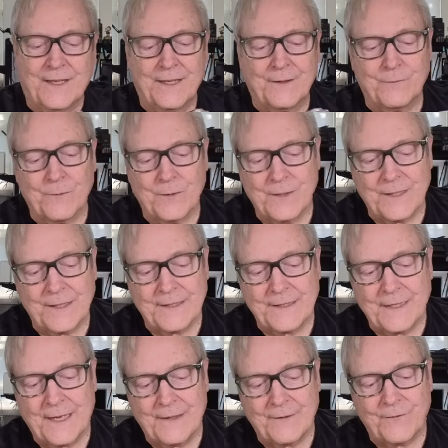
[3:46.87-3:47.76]
You can
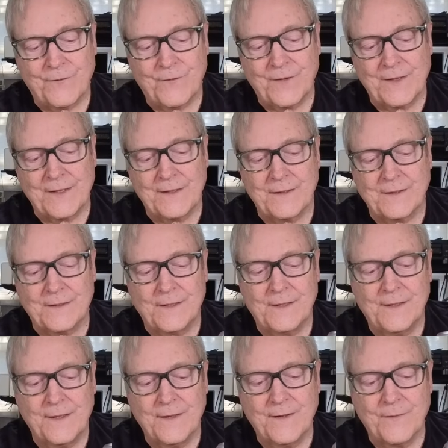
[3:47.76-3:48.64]
really not
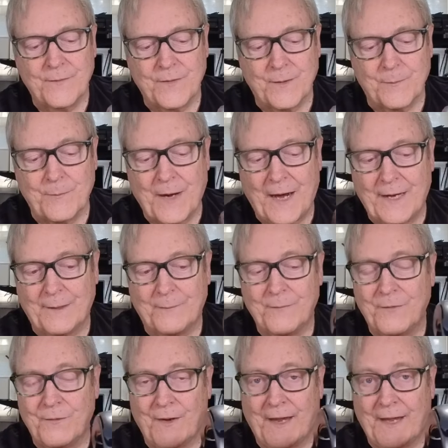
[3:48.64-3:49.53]
feel the
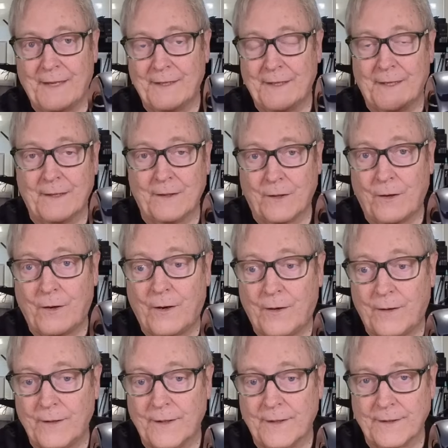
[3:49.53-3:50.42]
bottom fan at
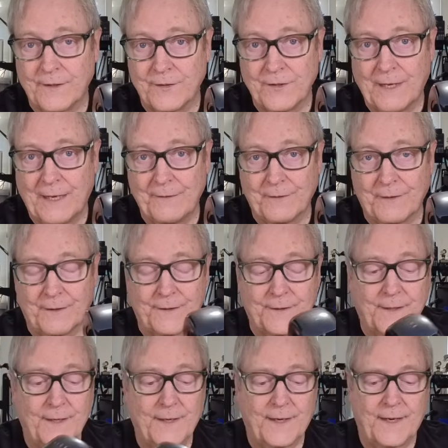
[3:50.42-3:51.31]
all unless you have it
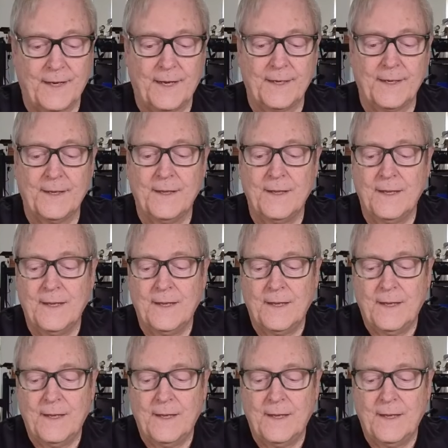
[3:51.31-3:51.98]
on high.